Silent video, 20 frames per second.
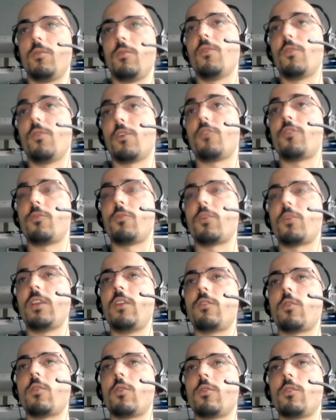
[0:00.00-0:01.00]
version
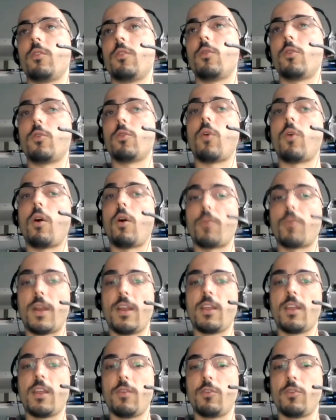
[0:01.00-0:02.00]
released on Zenodo already
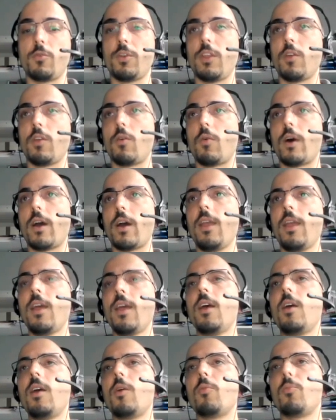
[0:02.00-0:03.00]
gives you a DOI.
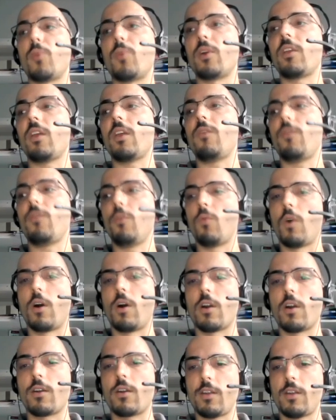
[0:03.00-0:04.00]
But if you
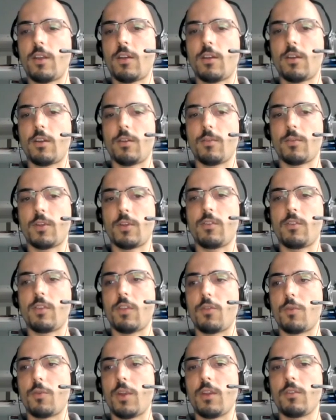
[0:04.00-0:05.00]
are
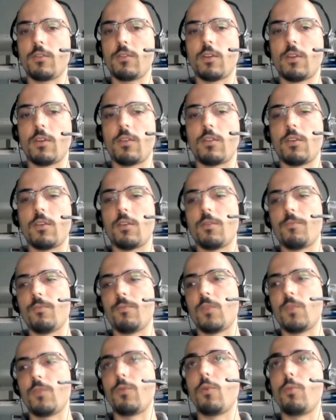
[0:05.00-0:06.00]
considering the
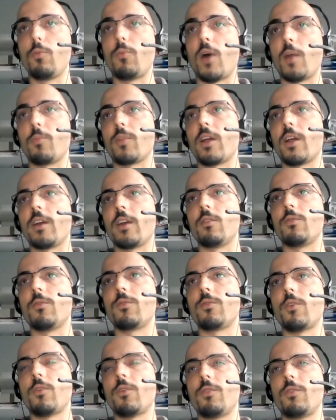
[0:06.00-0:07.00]
full pipeline
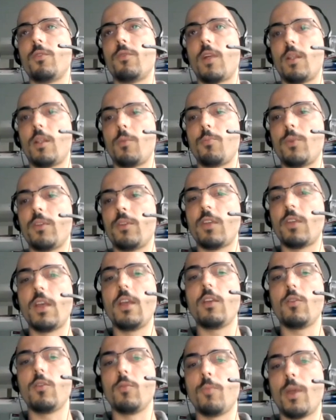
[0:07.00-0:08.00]
of development,
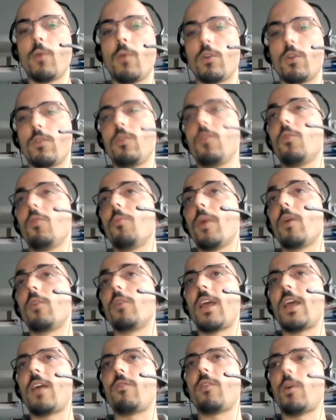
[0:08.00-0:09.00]
you may
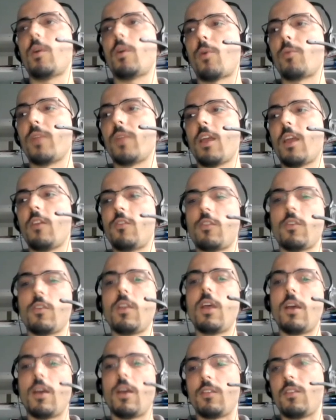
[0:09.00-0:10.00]
only have a publication
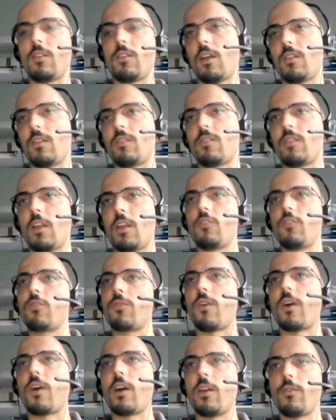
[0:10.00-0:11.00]
at stage
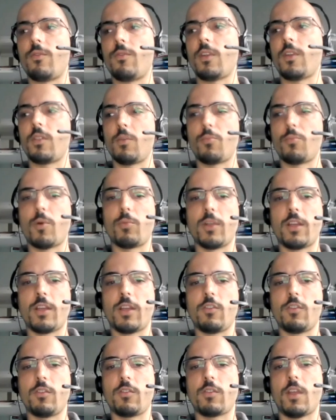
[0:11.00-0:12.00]
5, at the
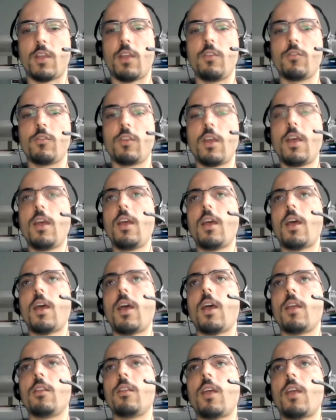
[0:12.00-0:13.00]
publication stage.
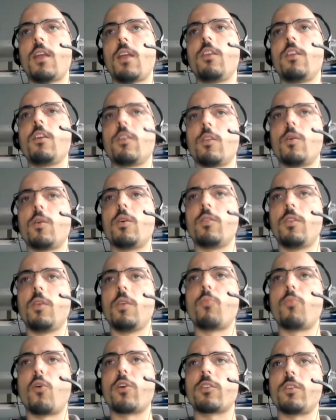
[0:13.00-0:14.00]
And here the
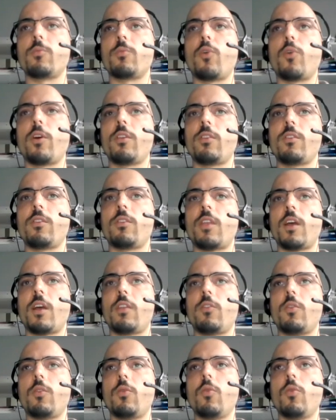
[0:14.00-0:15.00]
important point is
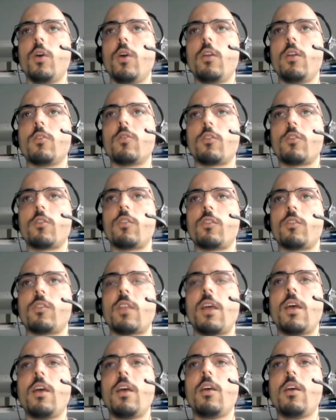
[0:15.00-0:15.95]
that you not just